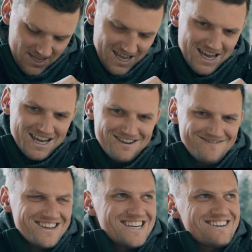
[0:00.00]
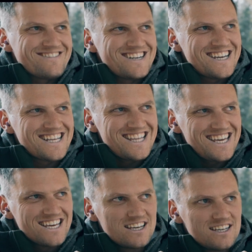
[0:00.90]
How did we get one down there?
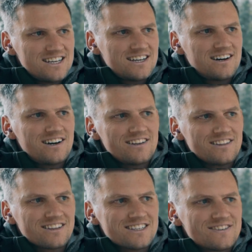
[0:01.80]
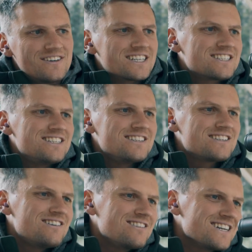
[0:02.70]
I don't think this Vixen is
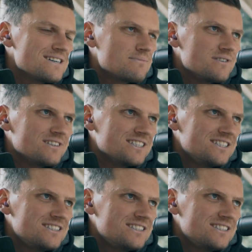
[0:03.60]
holding up to it.